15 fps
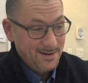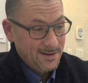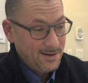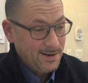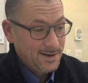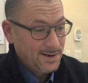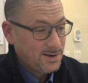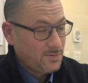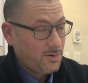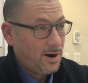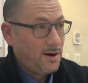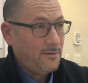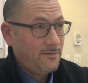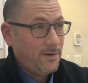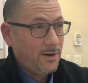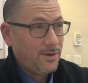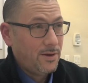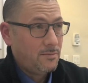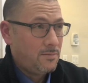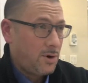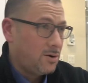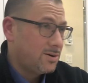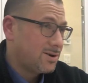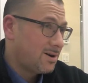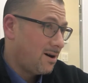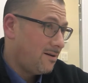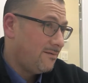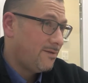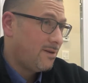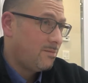This is where I felt the most
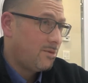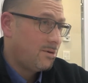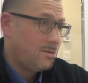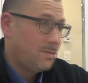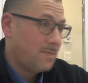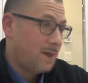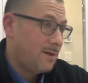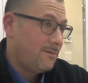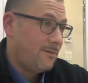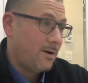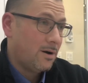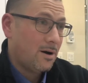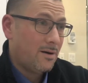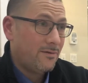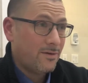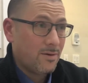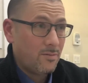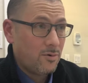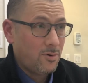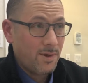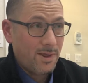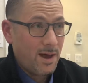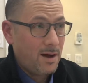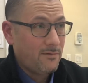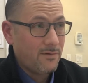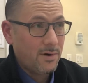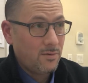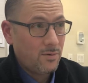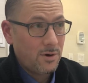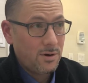comfortable. I felt comfortable with
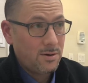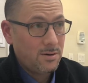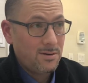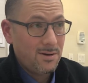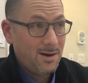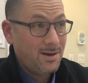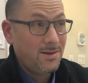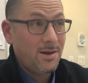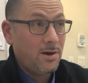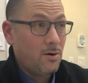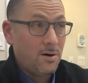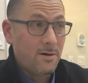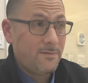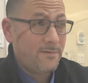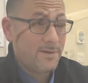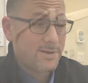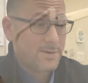everyone in the office.